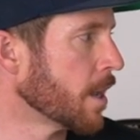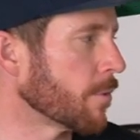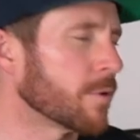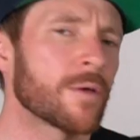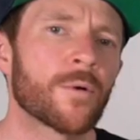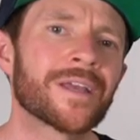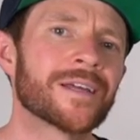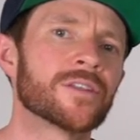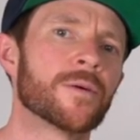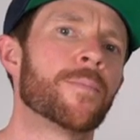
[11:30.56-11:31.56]
I really want to
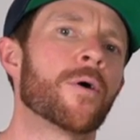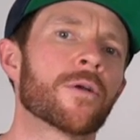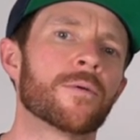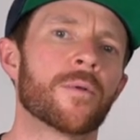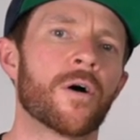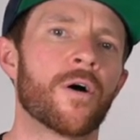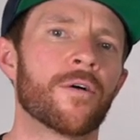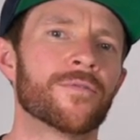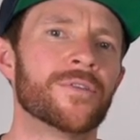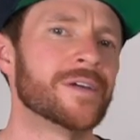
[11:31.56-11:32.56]
get to the bottom
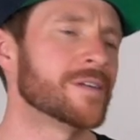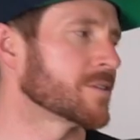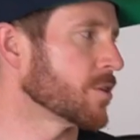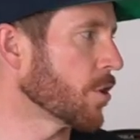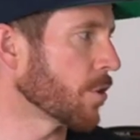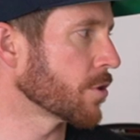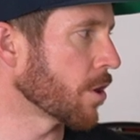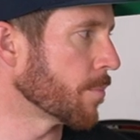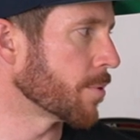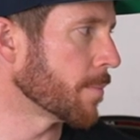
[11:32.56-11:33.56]
of these No
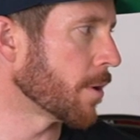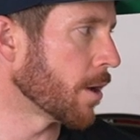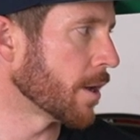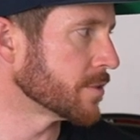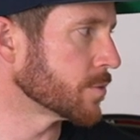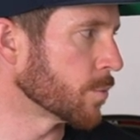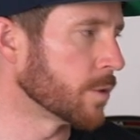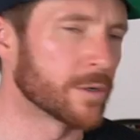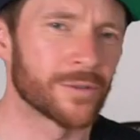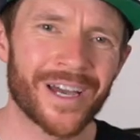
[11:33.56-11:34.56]
Compromise
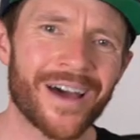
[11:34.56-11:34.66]
wheels.